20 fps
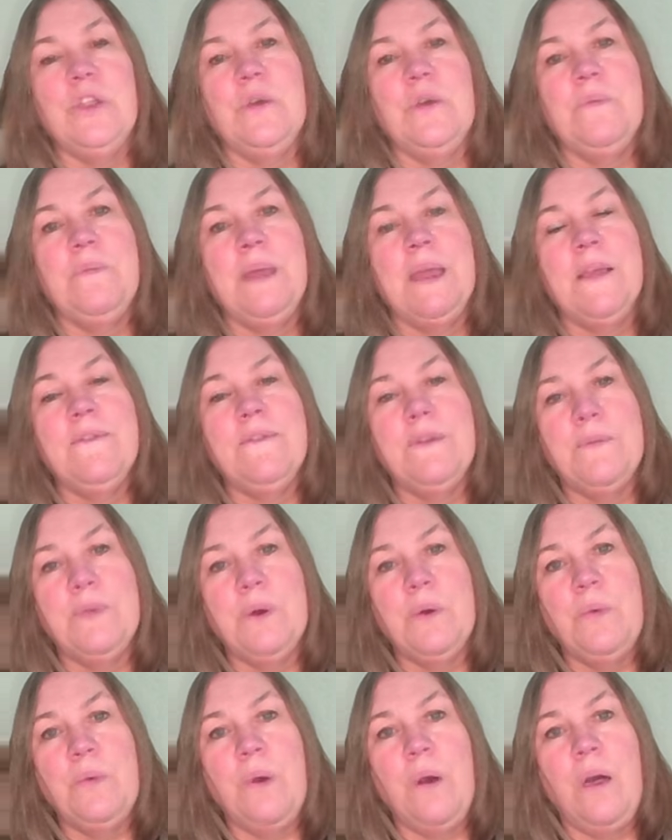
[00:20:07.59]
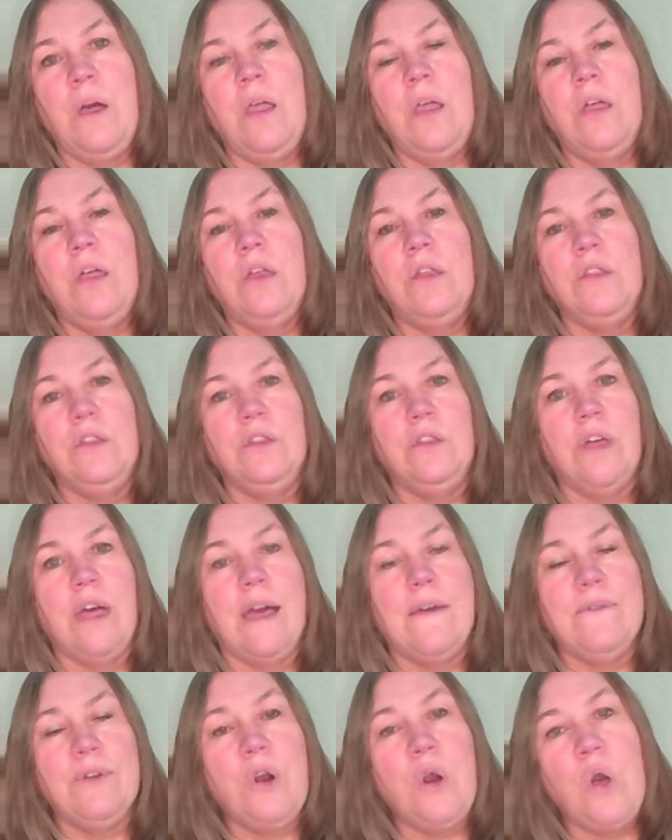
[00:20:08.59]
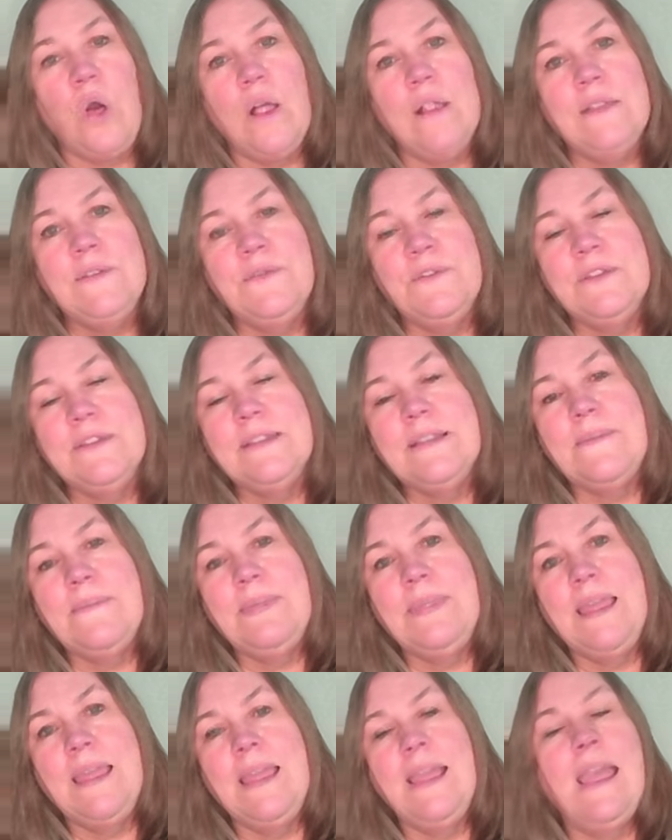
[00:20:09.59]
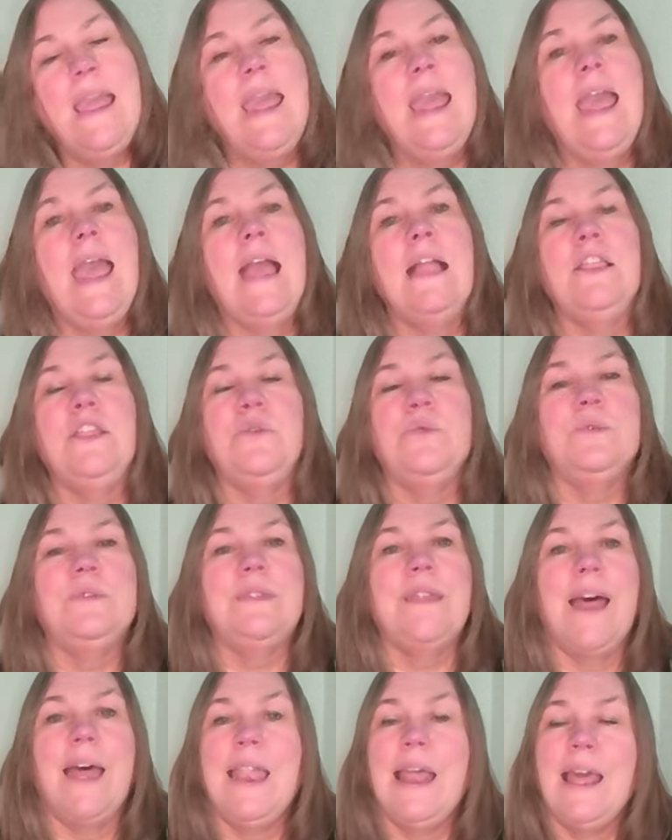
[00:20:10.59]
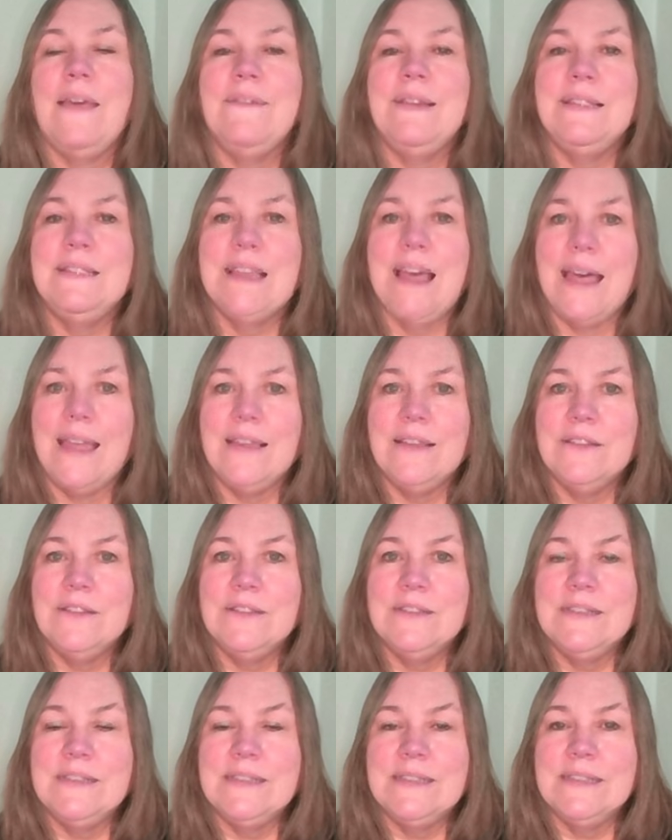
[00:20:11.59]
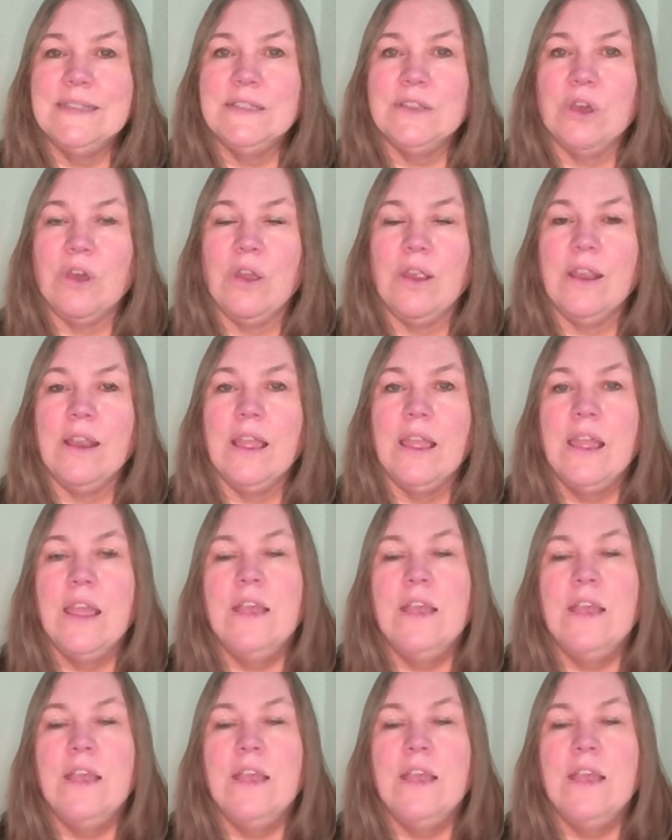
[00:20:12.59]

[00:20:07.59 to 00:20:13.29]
You'll pick from the wall, or you'll have called for something, and you will not have a tile to discard.